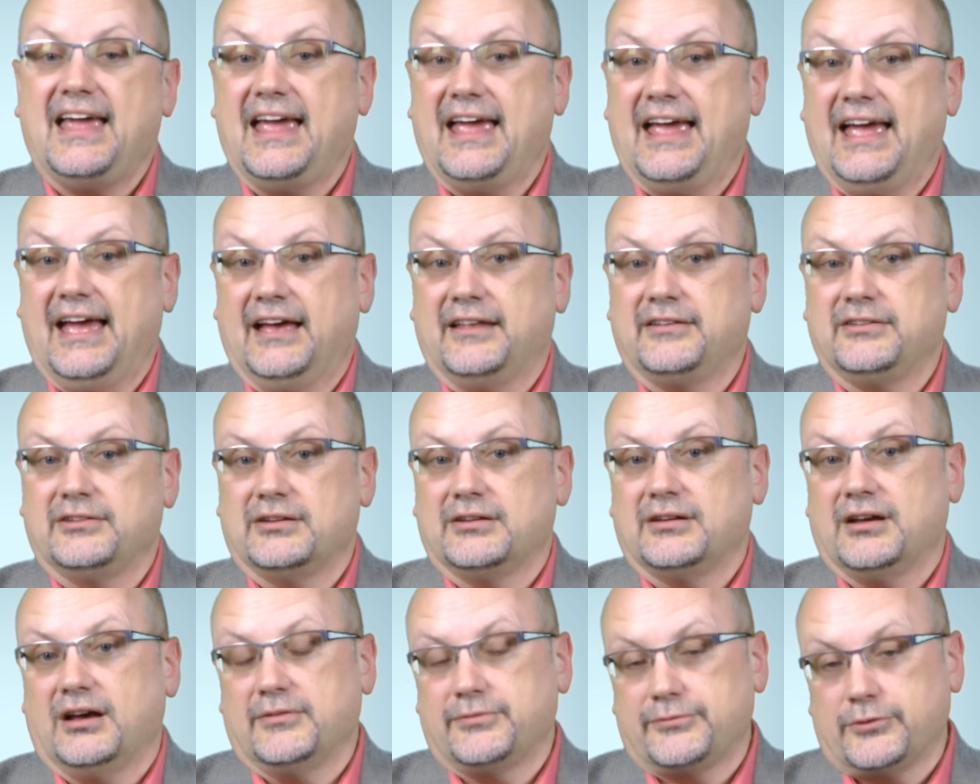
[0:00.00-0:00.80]
And,
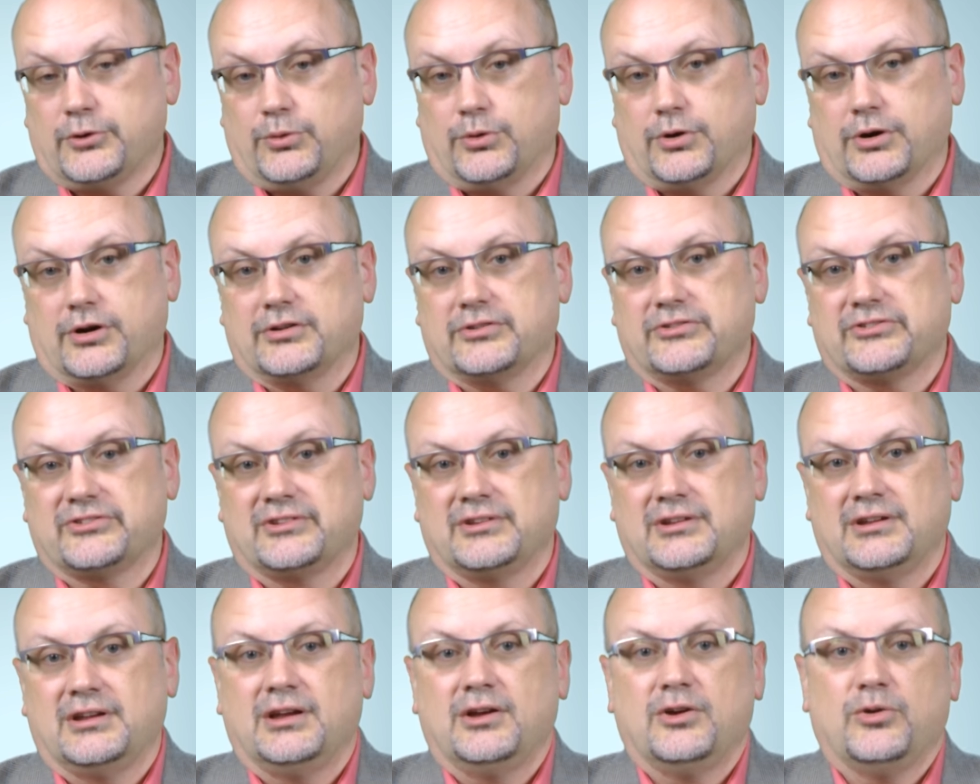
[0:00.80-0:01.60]
of
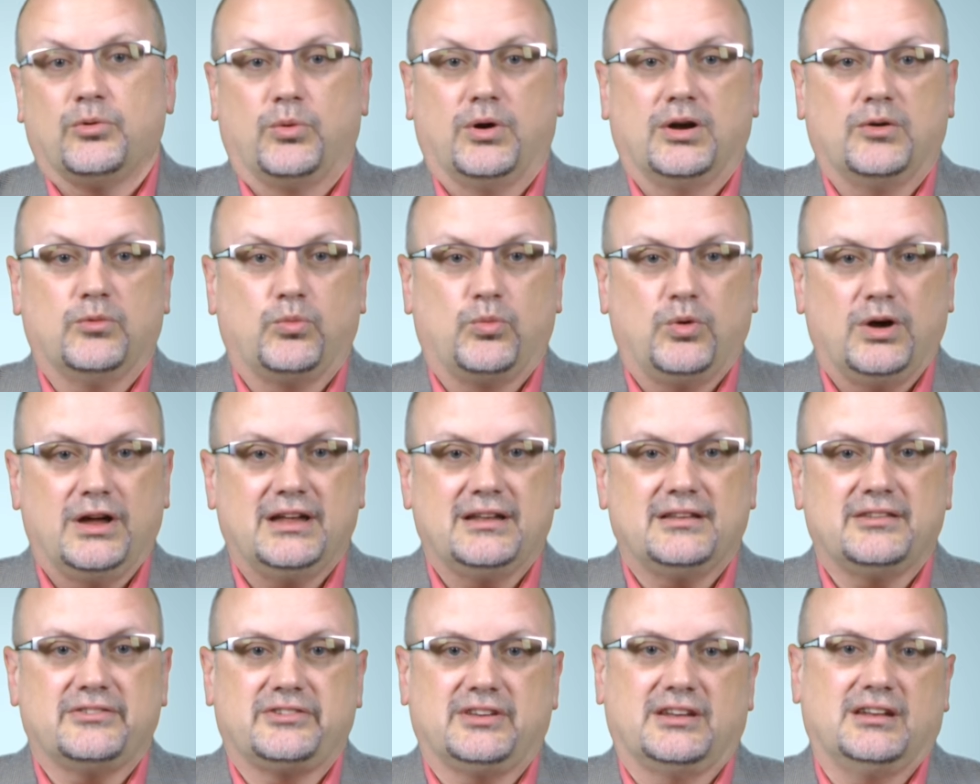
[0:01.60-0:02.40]
course, when
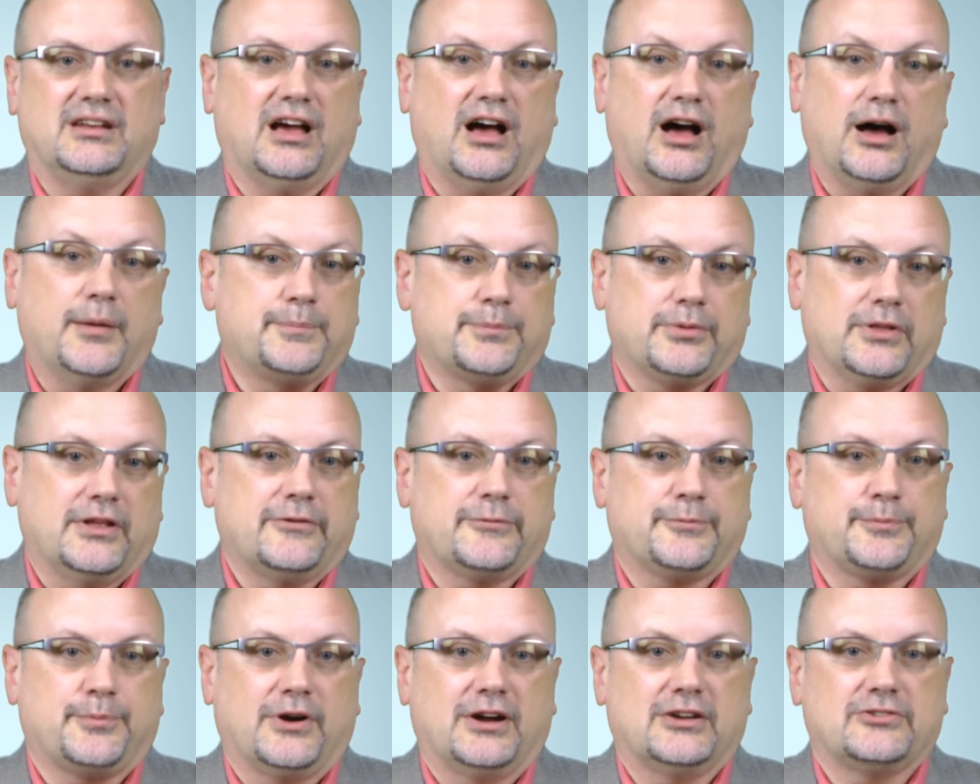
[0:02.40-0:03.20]
winds and
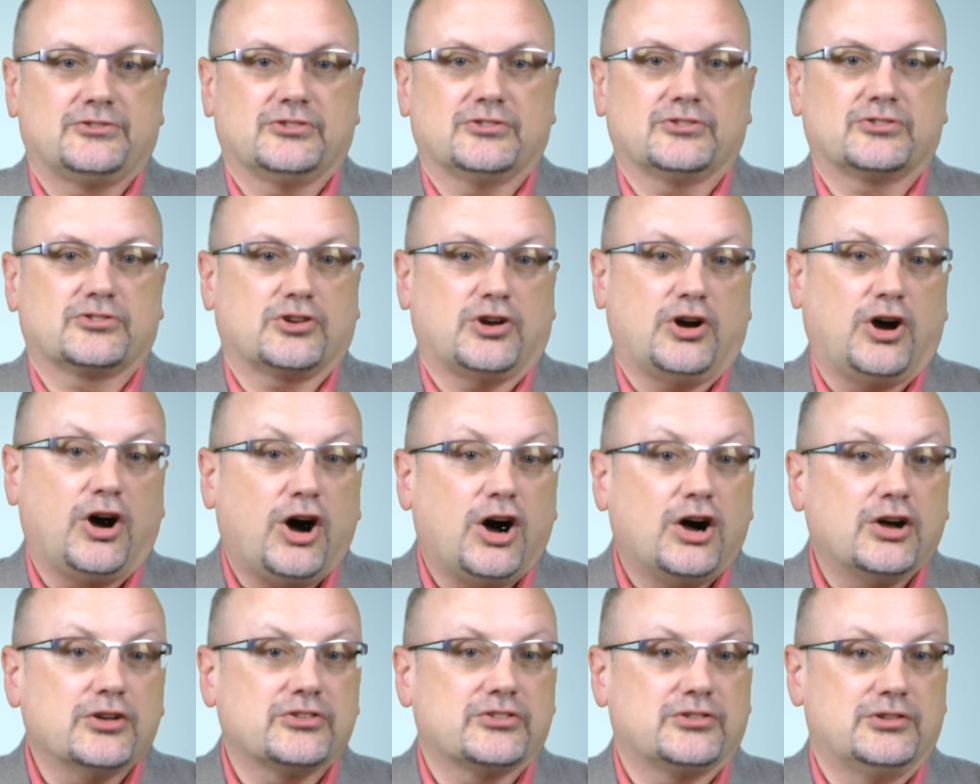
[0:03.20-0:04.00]
uplift pressures
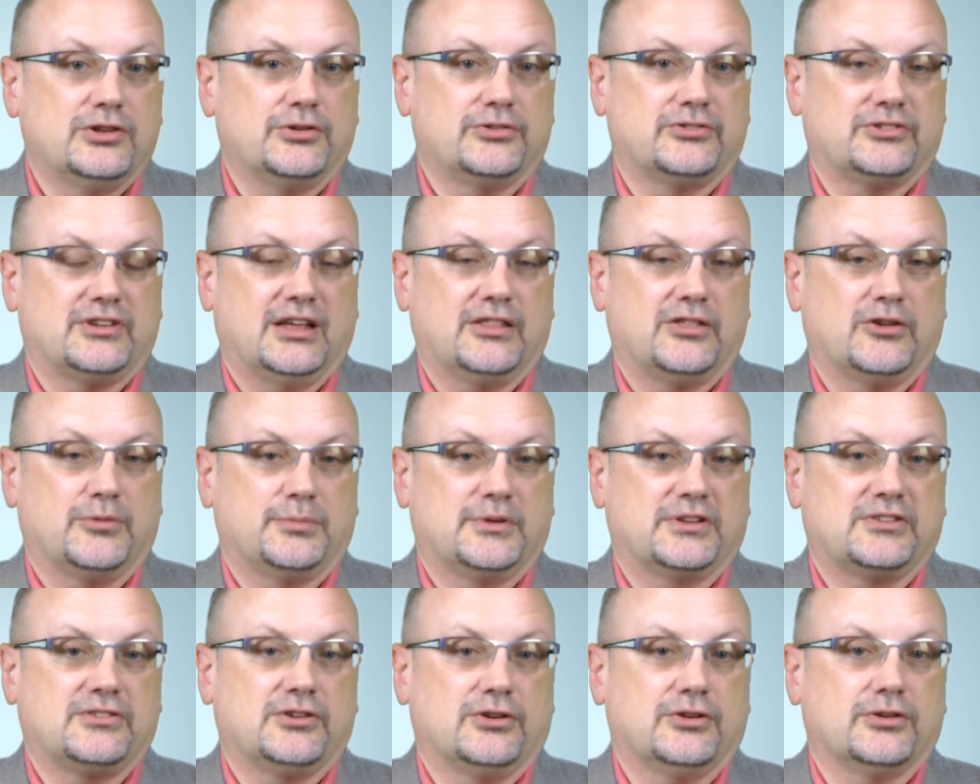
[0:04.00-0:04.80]
cause those other
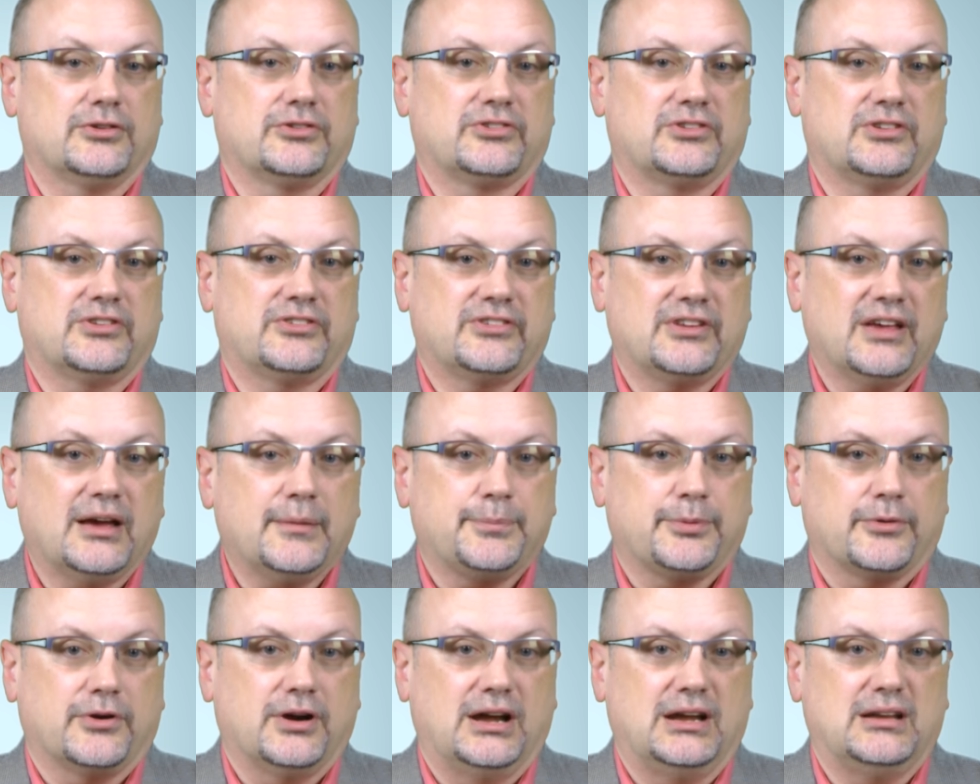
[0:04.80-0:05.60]
materials to
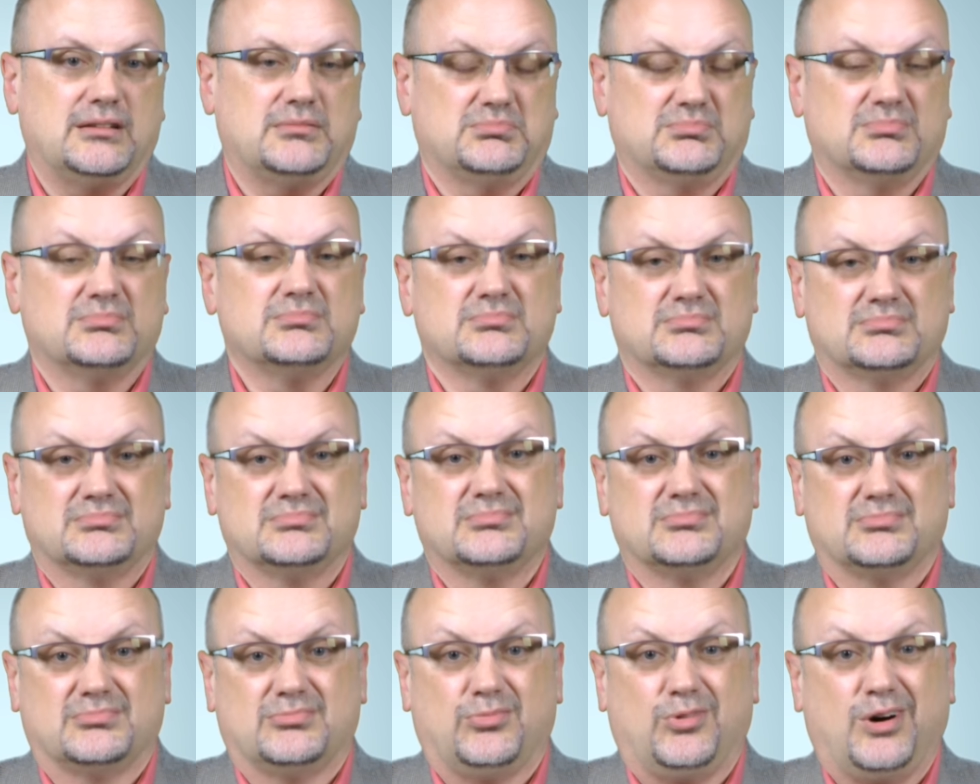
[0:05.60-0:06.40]
separate,
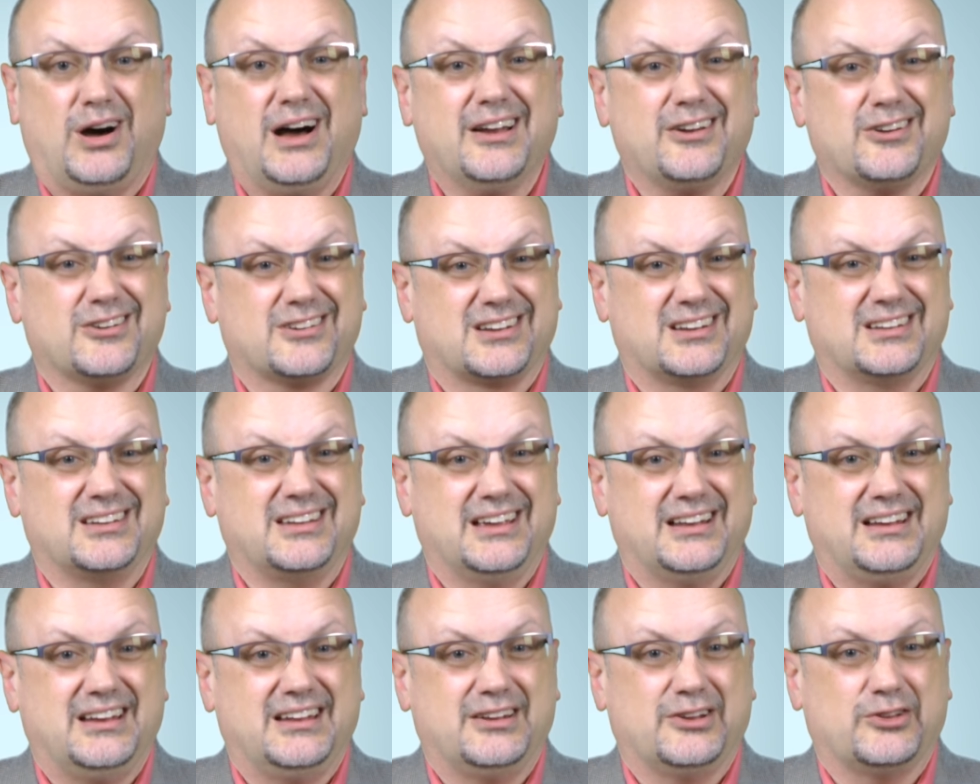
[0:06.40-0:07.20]
water can
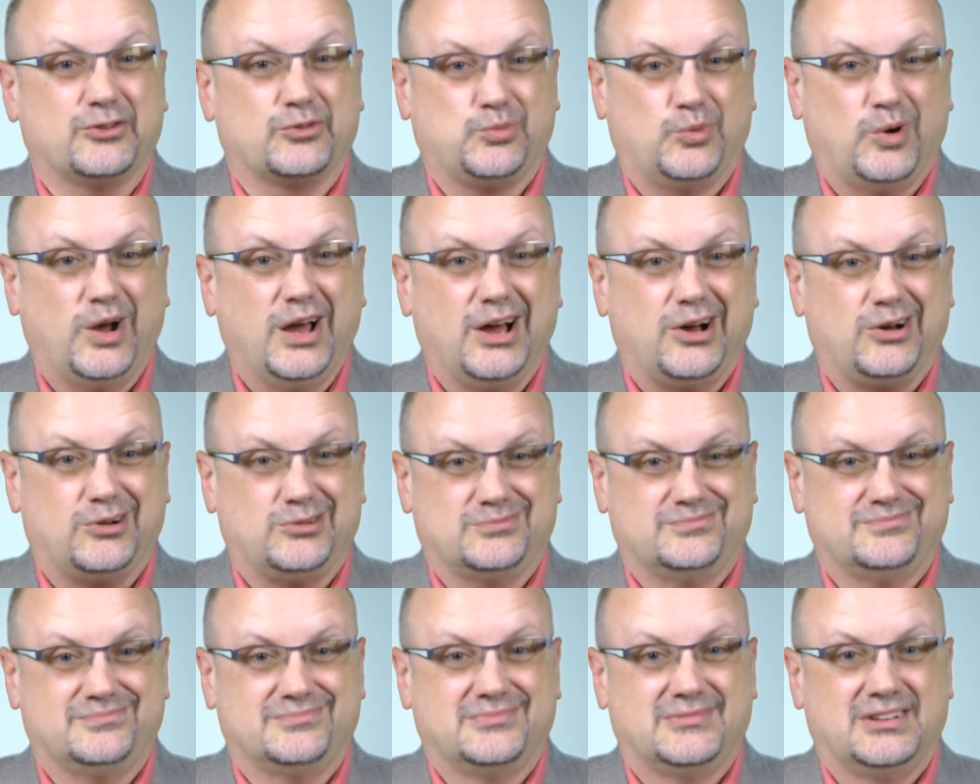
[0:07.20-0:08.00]
get in as well.